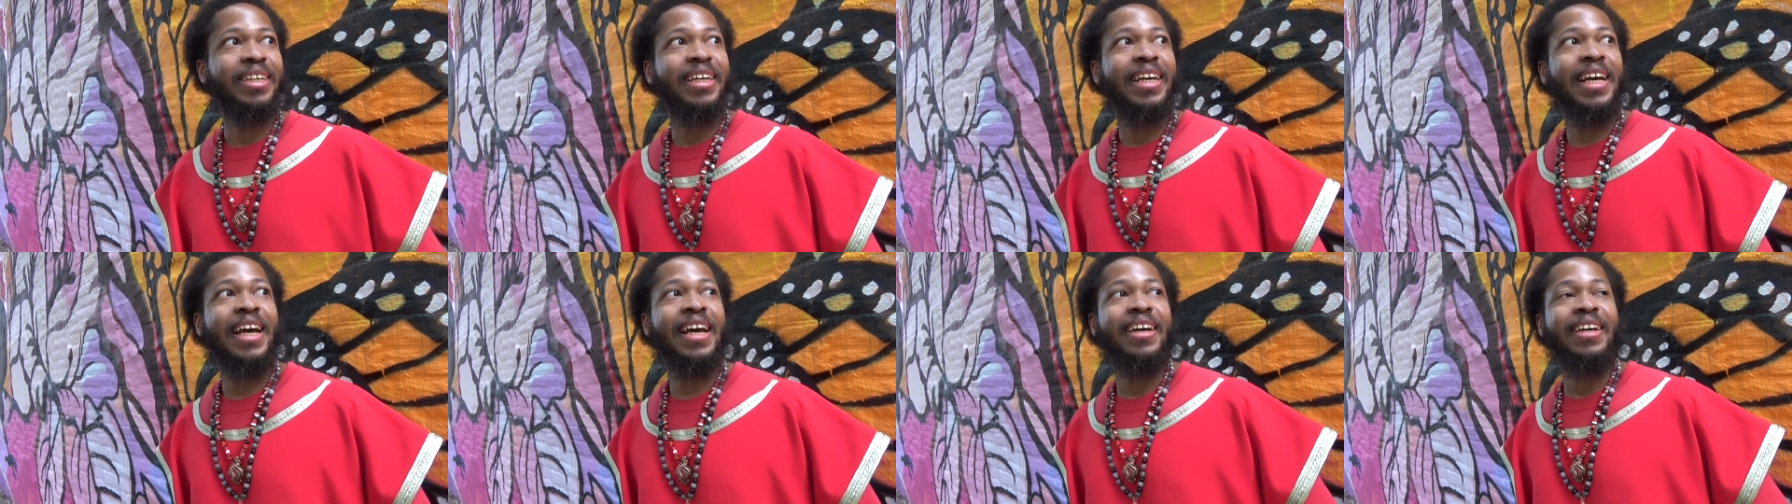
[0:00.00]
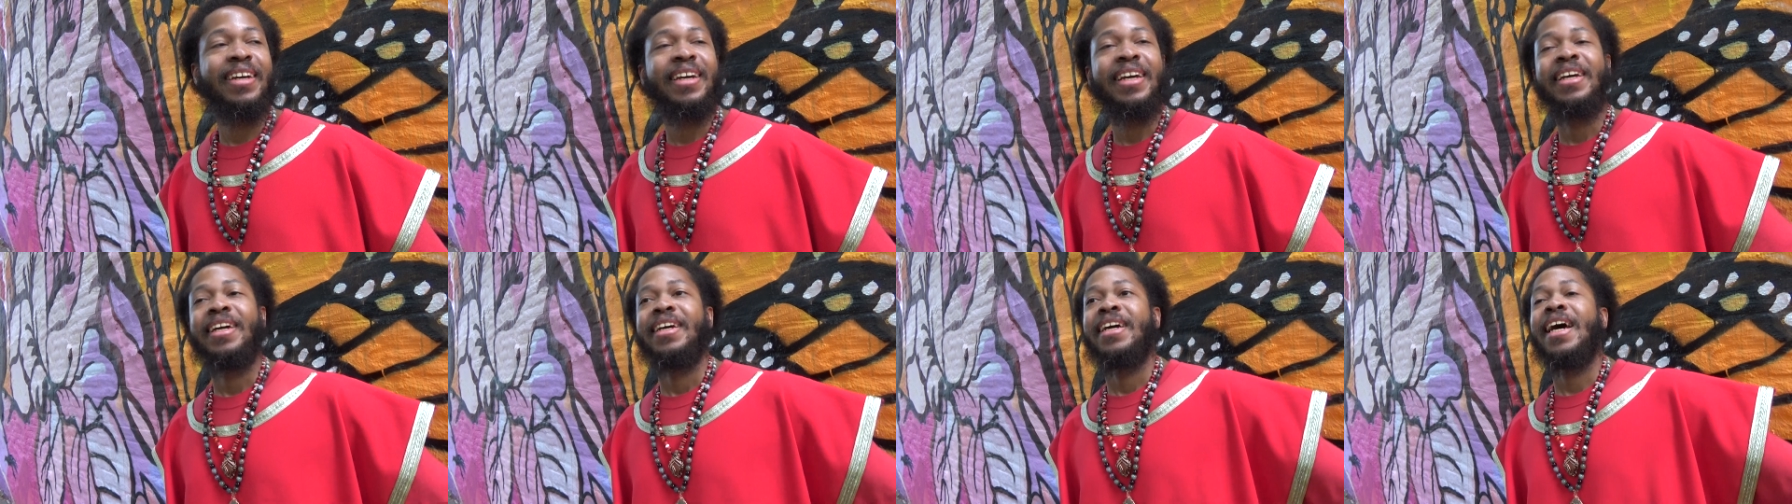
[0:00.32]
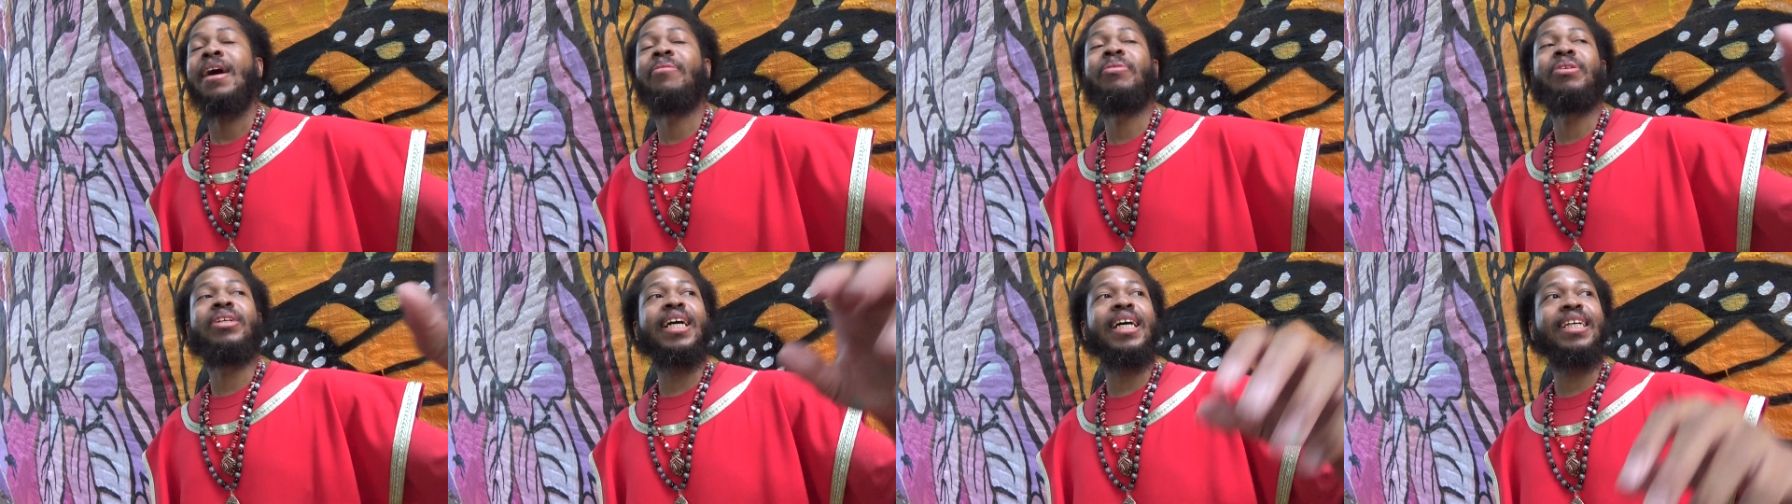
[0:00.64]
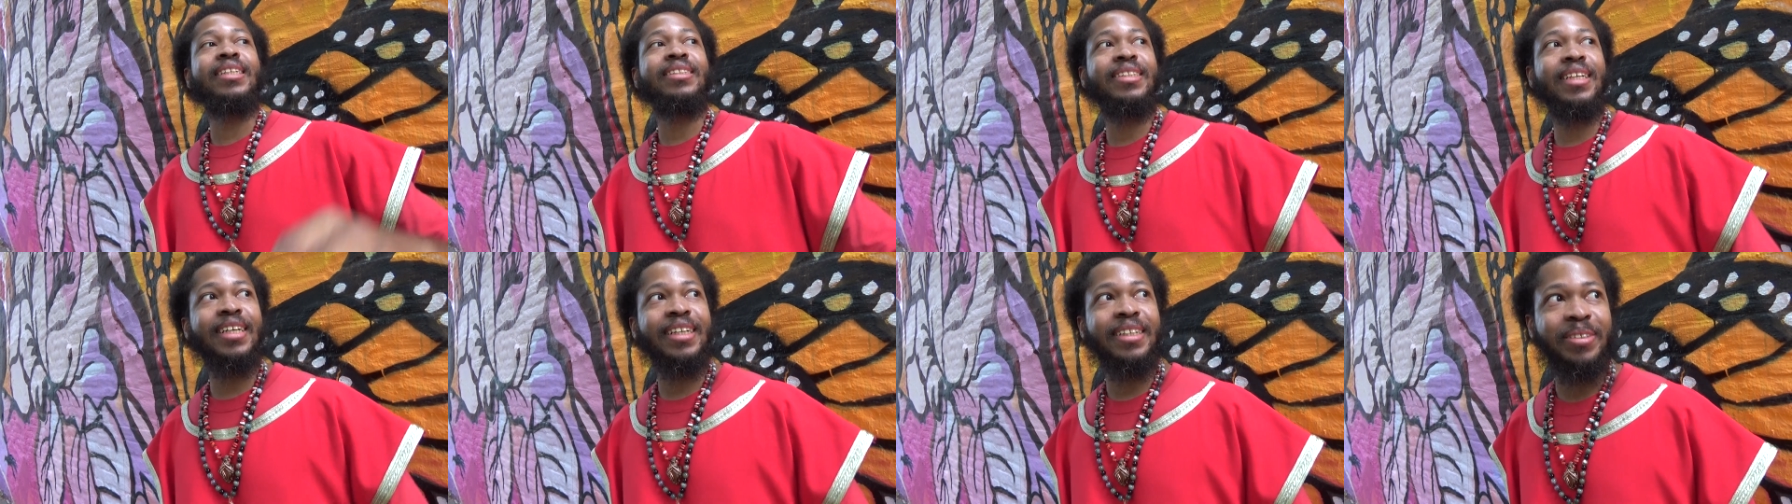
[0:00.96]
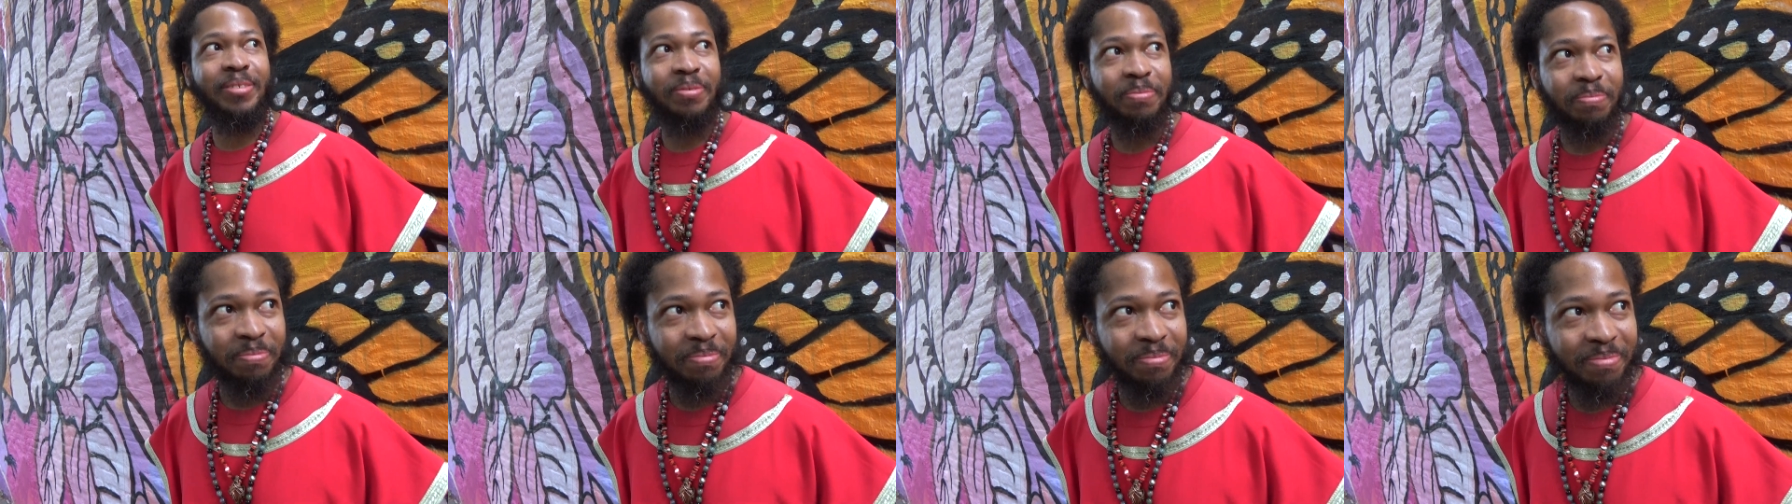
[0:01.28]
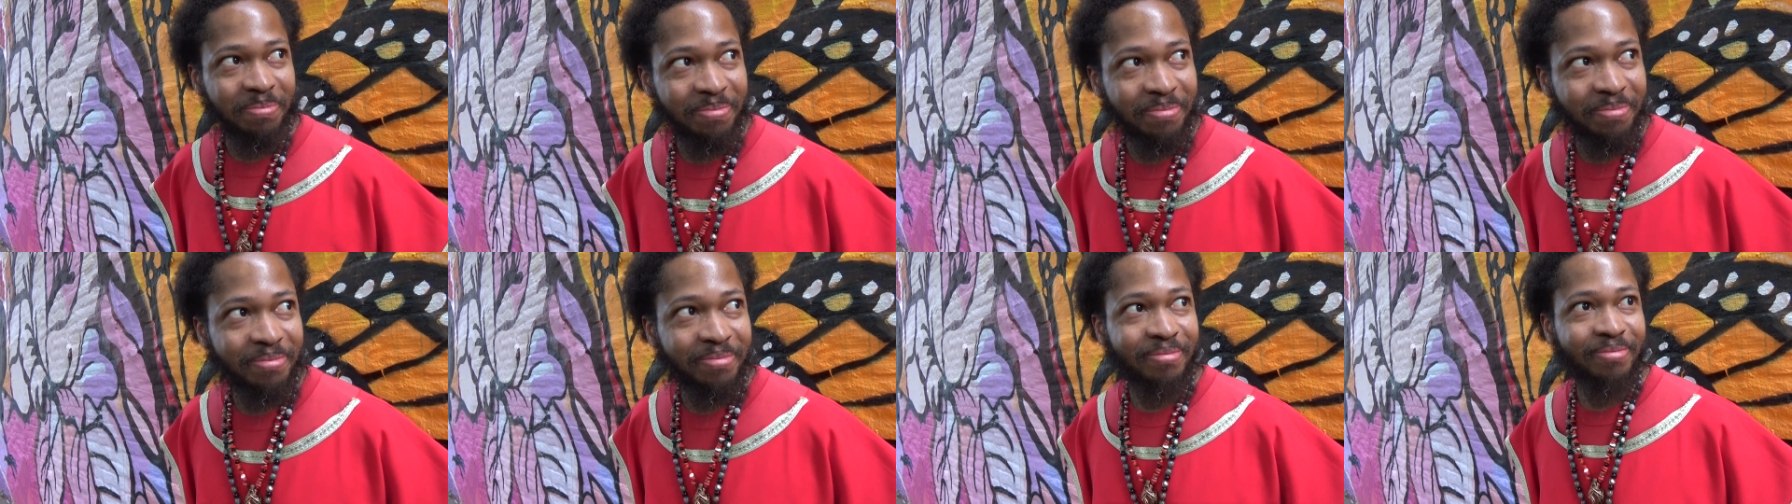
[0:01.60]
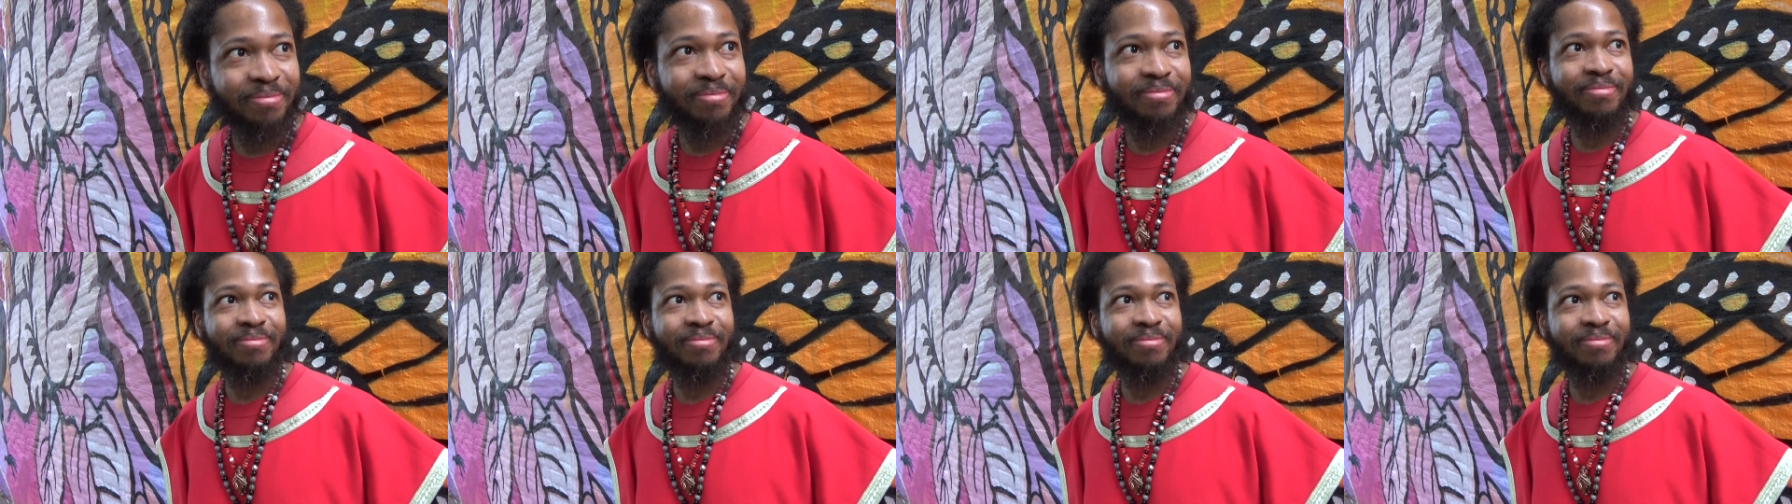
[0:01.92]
Ha have a nice day. You too